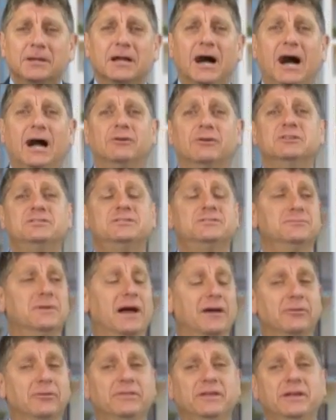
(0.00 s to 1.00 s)
Congress,
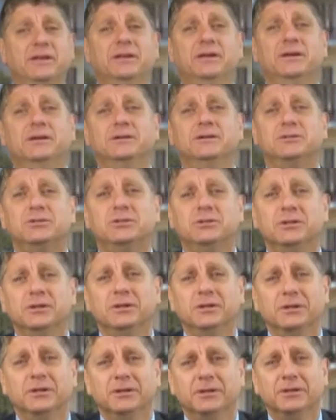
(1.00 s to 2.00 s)
rather than
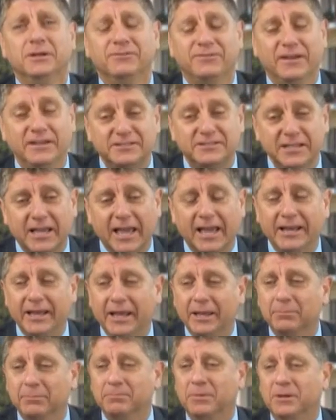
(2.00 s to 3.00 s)
investigate
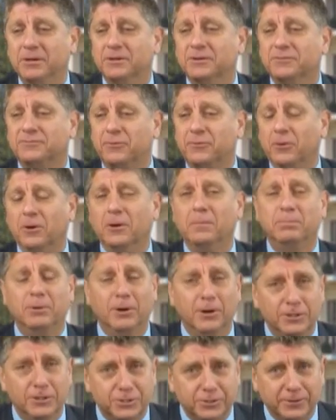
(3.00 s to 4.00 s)
him for
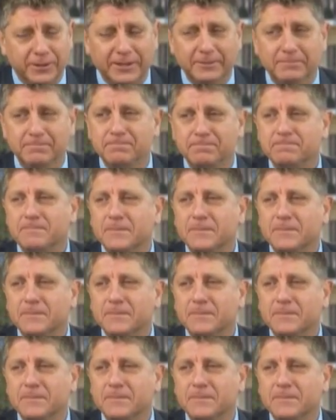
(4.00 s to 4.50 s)
perjury,